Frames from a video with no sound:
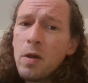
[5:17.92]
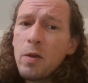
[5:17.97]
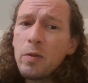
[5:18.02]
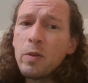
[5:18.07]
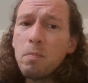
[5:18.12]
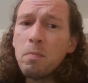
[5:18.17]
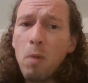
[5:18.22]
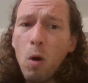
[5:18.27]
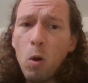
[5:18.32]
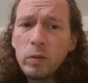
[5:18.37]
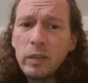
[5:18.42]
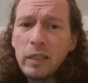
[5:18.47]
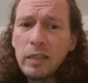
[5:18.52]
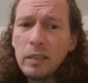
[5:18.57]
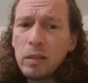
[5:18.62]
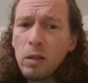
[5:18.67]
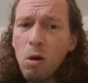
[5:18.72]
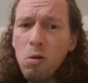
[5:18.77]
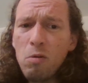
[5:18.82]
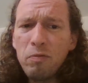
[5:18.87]
The moldy
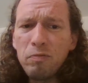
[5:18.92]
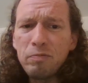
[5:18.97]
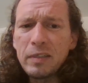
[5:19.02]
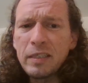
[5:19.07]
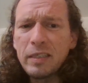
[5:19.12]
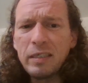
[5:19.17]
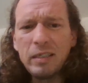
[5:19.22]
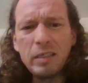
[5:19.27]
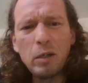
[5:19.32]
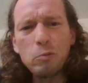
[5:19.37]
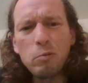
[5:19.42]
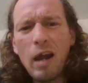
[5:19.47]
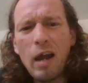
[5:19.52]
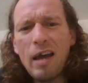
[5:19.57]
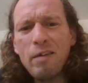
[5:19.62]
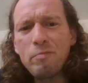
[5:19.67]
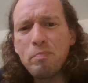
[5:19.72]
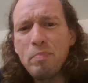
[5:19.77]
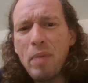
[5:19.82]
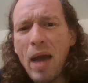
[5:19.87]
loaf didn't
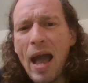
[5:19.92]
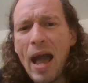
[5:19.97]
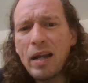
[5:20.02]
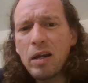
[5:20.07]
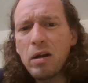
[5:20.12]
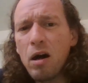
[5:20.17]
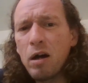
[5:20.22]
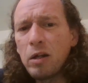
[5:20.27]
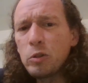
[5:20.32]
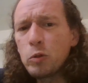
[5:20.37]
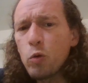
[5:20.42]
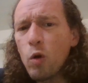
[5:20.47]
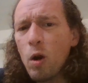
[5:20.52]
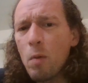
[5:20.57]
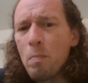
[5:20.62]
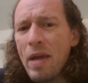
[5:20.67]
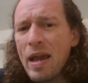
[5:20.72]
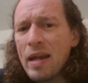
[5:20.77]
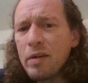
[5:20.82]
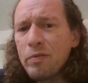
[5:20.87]
arrive back onto our
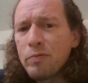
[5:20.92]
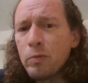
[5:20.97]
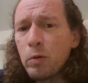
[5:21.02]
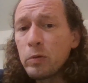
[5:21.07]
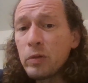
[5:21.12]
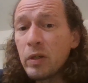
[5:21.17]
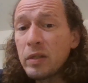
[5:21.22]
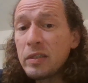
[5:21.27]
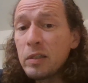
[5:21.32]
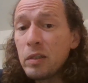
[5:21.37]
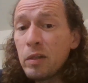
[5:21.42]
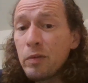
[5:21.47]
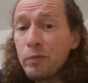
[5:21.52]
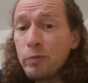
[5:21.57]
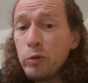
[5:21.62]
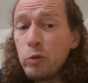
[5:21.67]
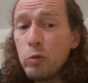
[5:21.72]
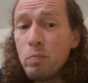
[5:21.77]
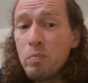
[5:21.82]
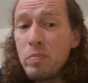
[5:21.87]
manifold until a
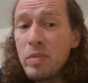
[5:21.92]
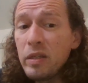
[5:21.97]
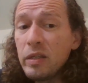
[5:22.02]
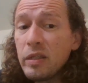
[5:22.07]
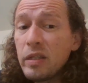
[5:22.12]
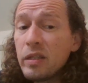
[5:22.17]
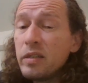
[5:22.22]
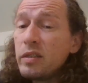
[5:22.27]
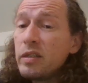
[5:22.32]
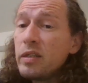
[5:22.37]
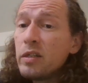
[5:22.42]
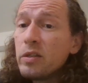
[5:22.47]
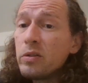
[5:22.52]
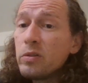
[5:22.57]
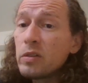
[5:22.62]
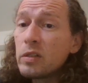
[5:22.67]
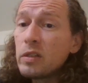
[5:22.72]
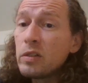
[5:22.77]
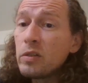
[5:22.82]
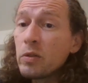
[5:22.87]
few million
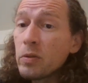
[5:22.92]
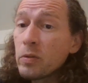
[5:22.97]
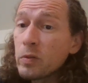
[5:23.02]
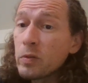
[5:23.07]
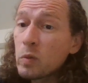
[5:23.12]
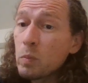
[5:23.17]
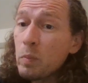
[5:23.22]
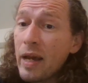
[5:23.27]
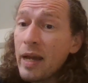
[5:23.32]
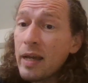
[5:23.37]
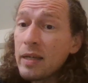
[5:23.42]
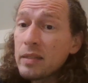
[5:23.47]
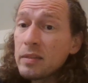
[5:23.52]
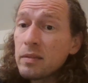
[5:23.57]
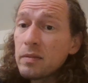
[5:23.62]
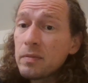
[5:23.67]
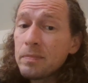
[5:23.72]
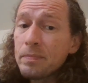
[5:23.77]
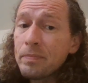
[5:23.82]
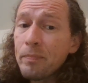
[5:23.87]
years in Earth's
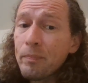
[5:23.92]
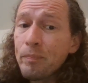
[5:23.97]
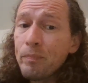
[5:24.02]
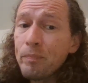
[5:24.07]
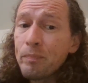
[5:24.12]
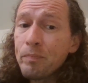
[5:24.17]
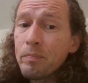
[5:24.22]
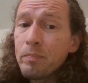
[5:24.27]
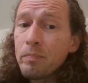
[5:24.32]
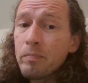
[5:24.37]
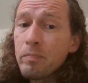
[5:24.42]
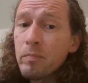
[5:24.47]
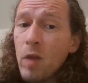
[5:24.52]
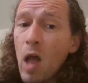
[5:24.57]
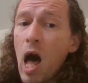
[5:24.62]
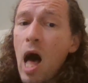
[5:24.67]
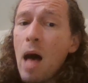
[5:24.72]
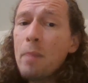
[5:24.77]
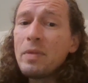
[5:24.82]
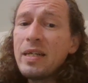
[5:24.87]
past.
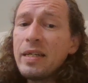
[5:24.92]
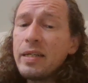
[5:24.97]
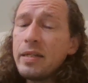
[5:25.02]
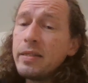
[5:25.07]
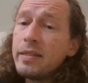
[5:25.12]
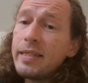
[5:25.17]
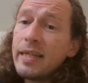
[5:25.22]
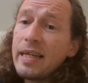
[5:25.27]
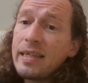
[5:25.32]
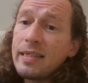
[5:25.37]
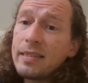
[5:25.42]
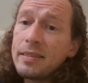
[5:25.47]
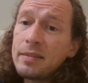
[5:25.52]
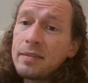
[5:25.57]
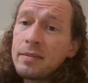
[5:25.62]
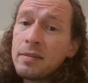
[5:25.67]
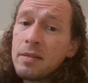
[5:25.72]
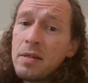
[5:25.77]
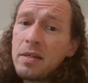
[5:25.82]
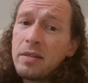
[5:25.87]
Hominid
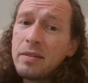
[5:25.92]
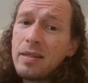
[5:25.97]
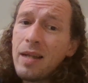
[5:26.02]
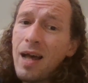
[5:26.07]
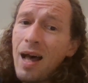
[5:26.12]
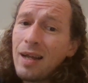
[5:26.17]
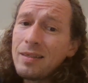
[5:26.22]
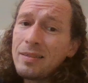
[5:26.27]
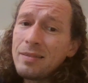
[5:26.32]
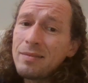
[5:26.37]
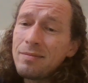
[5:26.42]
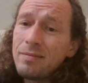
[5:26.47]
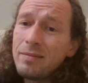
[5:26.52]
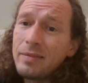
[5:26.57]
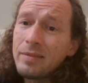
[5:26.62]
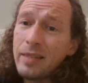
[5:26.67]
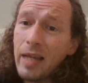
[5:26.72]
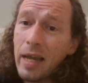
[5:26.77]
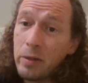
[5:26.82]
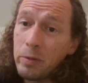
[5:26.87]
days, not
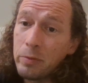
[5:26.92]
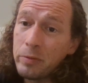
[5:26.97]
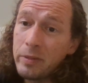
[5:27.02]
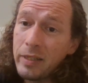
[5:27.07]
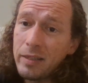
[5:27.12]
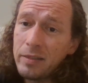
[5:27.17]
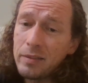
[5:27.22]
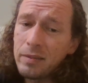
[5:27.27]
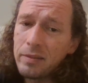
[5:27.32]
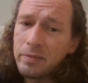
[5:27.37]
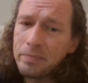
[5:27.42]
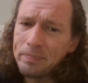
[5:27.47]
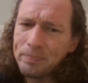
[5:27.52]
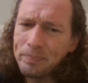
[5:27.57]
dino days.